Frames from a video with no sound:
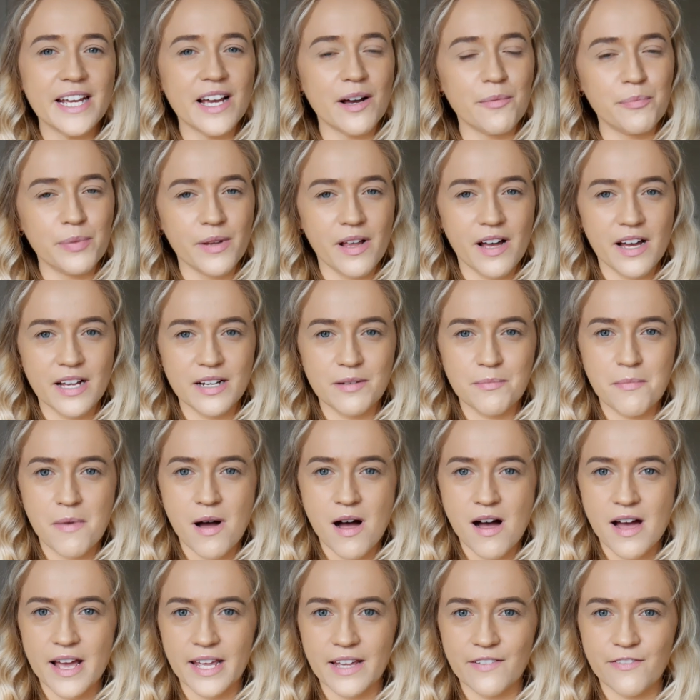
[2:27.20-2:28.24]
applied
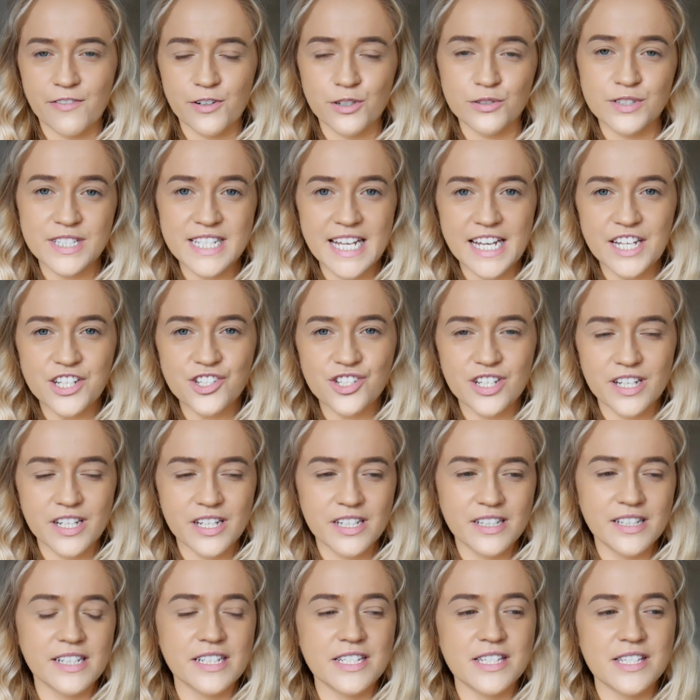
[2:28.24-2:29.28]
my
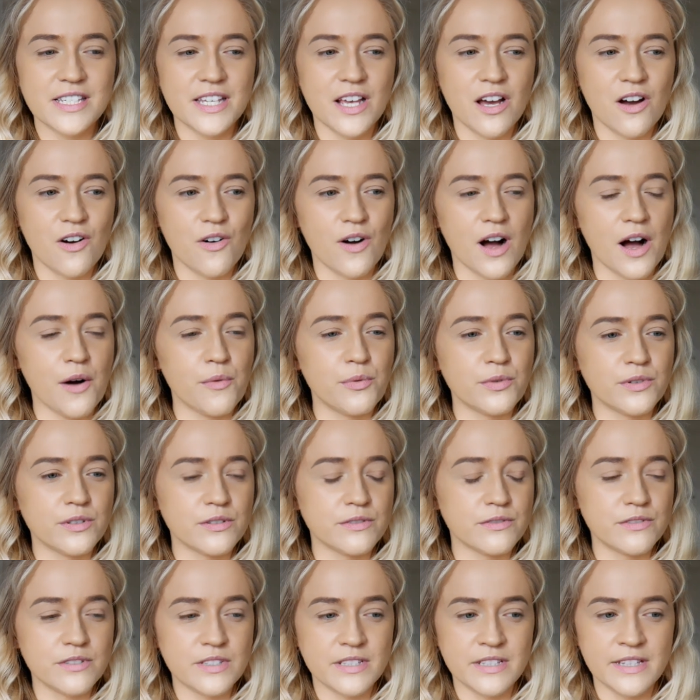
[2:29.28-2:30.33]
foundation, so I
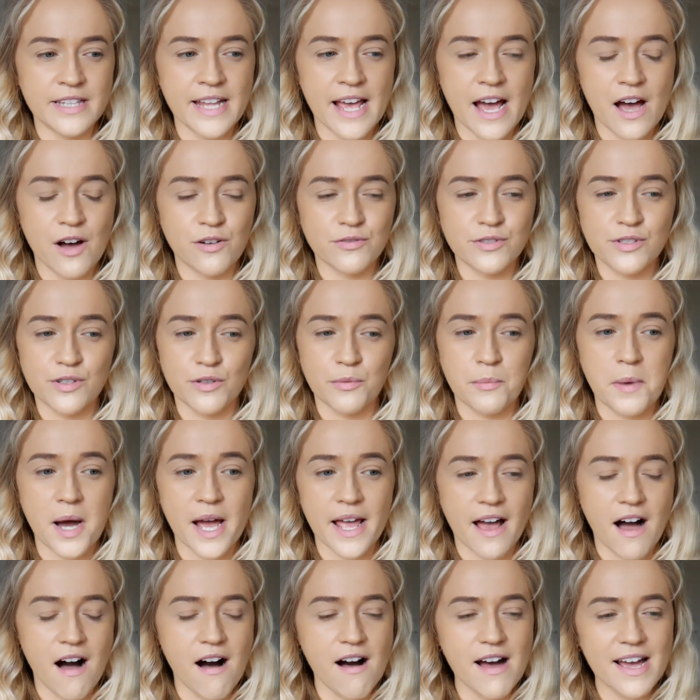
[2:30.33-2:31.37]
will now do
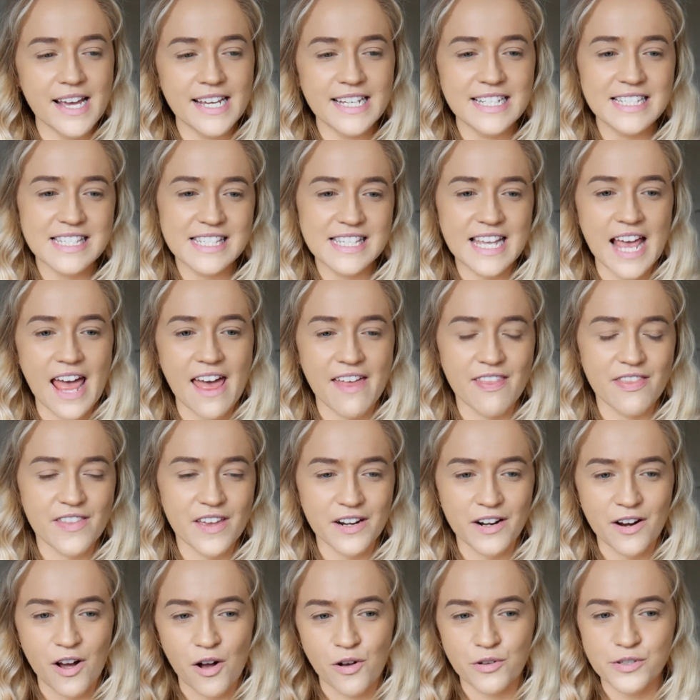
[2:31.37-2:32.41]
my eyes and
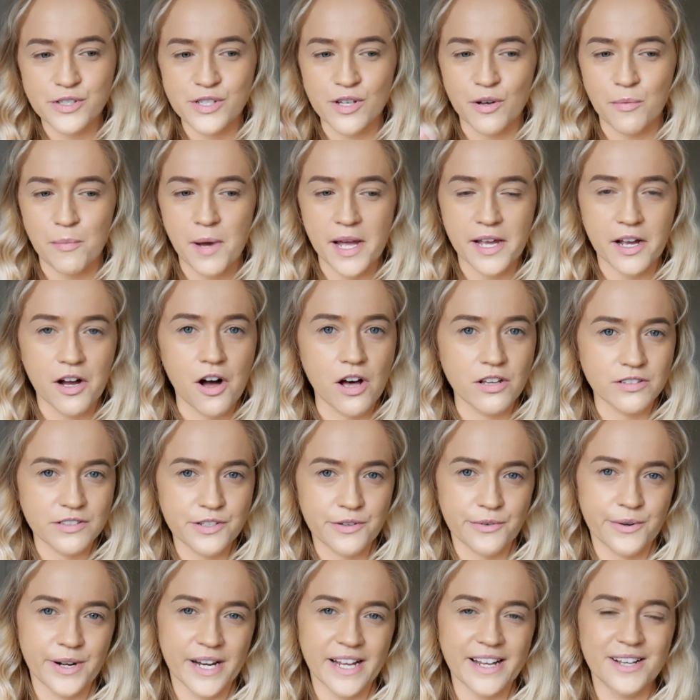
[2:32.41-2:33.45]
then also my
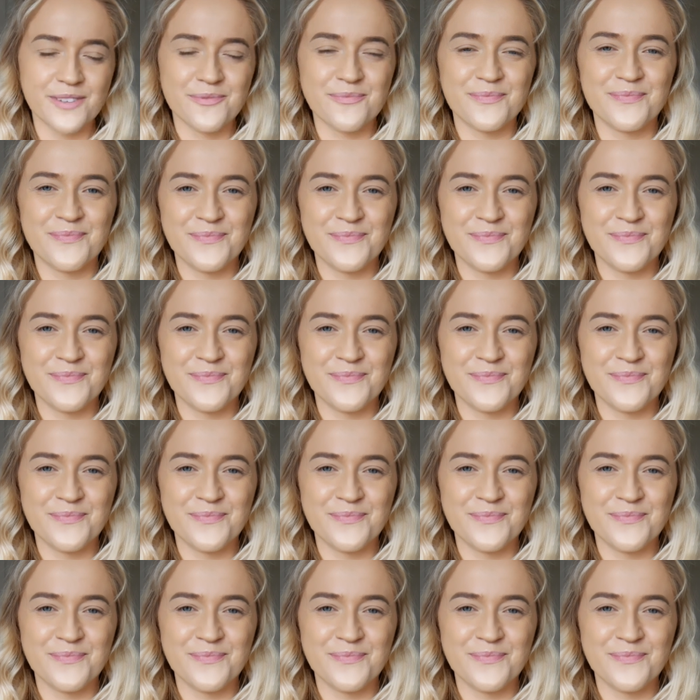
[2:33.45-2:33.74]
contouring.